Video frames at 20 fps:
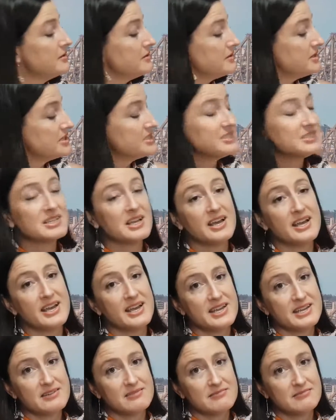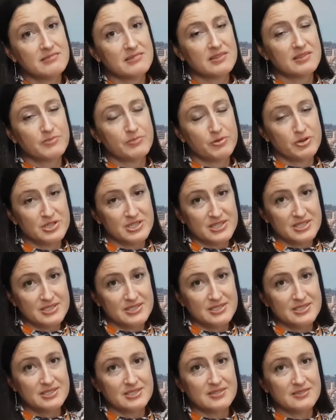The design, the
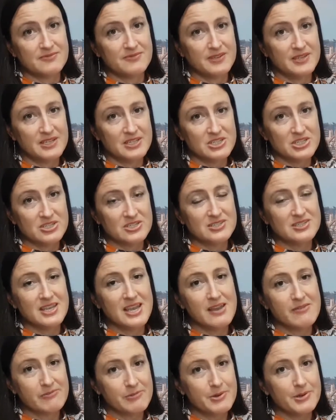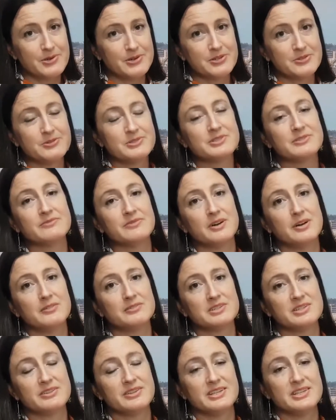printers, the finishers, everyone who was
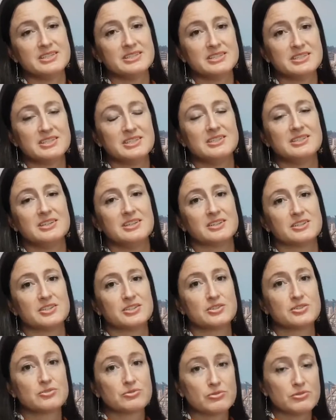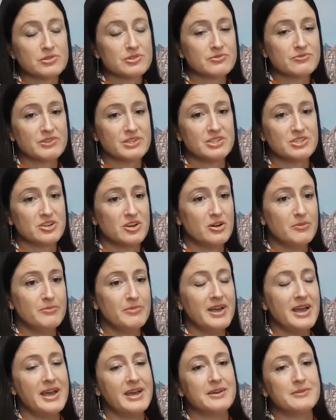involved in this did an extraordinary job,
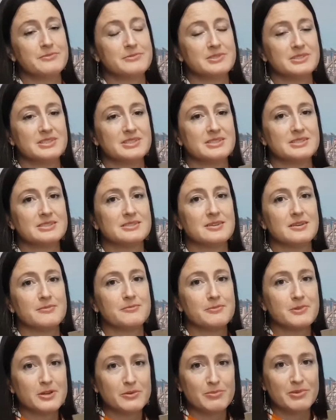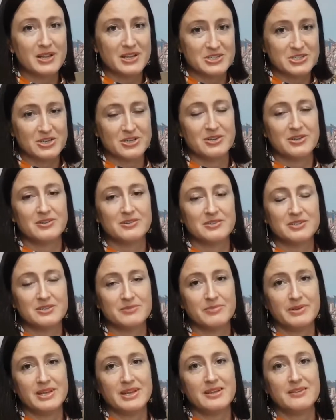and it was a real pleasure to
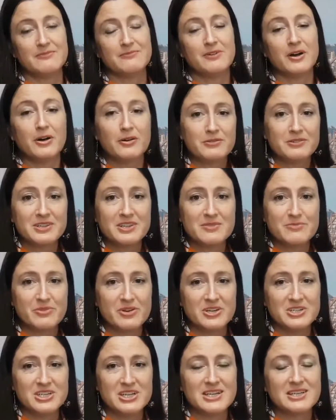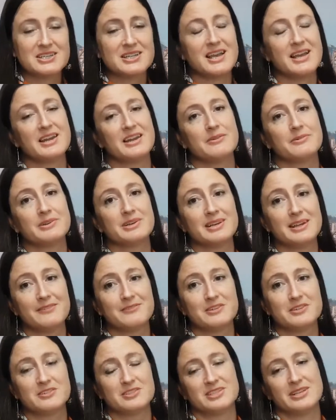be involved in the project, and I would love
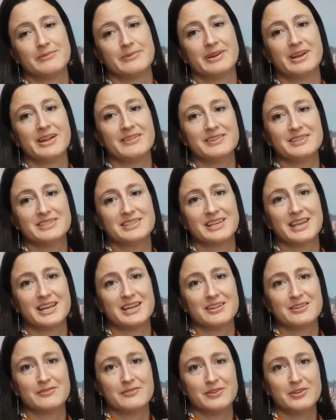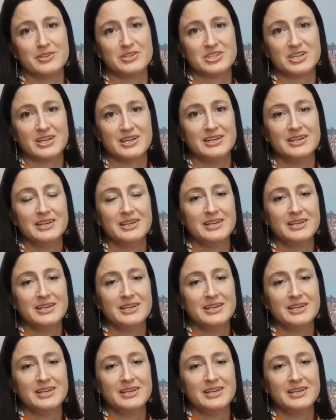to do something like this again in the future.